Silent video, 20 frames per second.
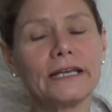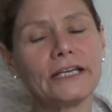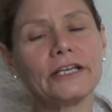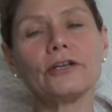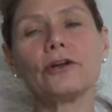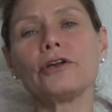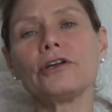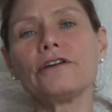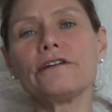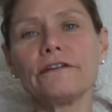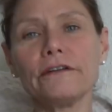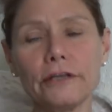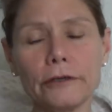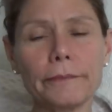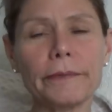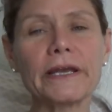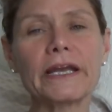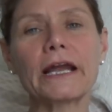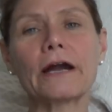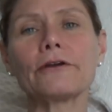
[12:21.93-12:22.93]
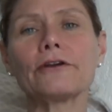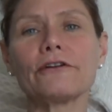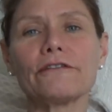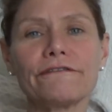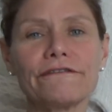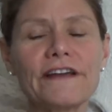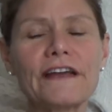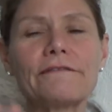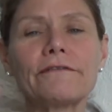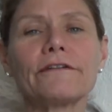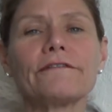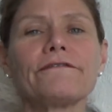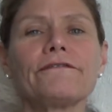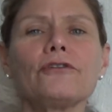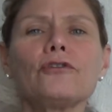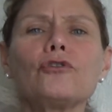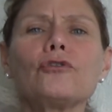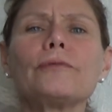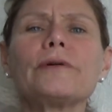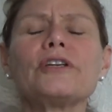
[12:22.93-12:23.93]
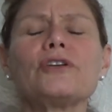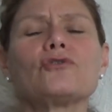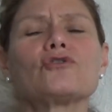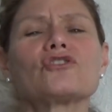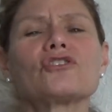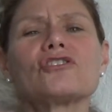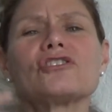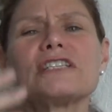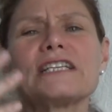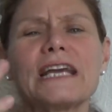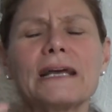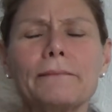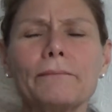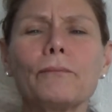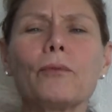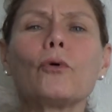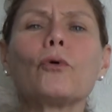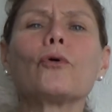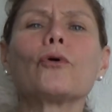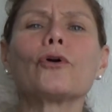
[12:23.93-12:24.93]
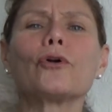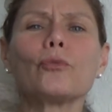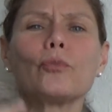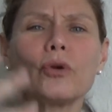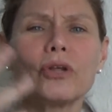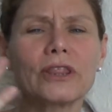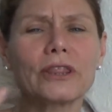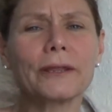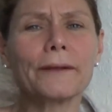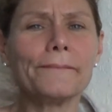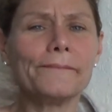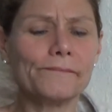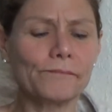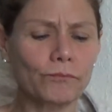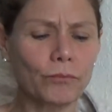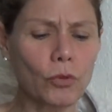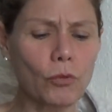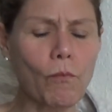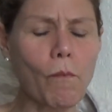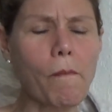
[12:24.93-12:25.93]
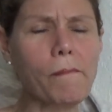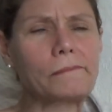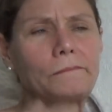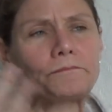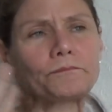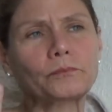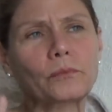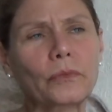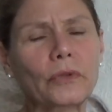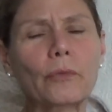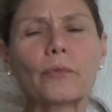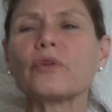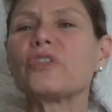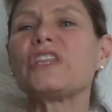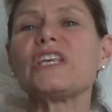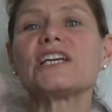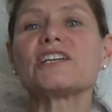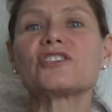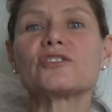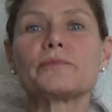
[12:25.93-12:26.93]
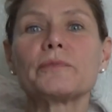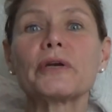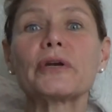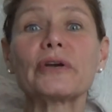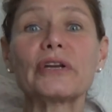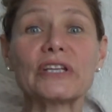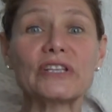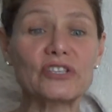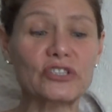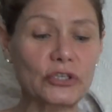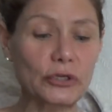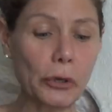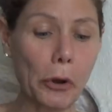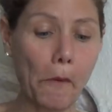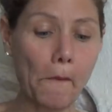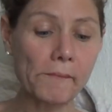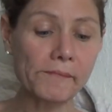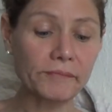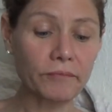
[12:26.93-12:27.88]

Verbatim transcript: You know, you, you pick out your favorite few, but you start to get bored with with the experience, you know.